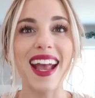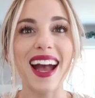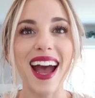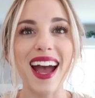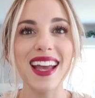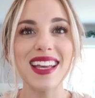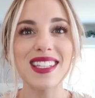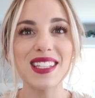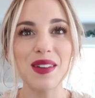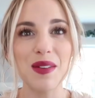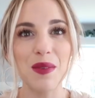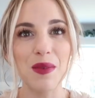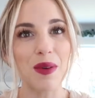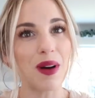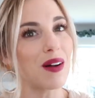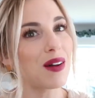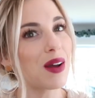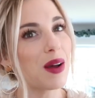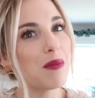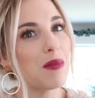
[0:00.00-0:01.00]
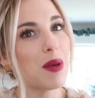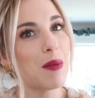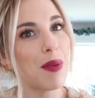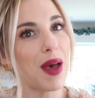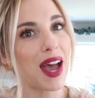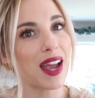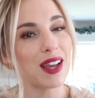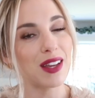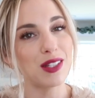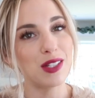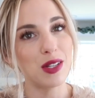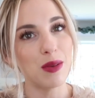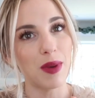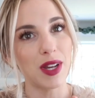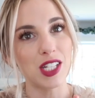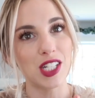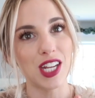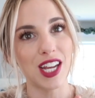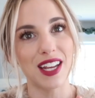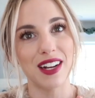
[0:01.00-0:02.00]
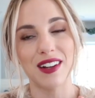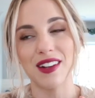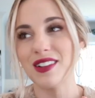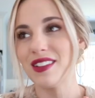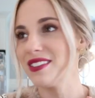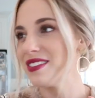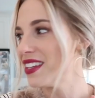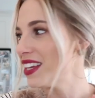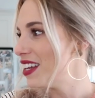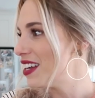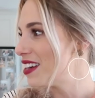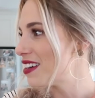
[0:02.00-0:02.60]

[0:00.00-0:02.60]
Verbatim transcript: Hey guys, welcome back to my channel.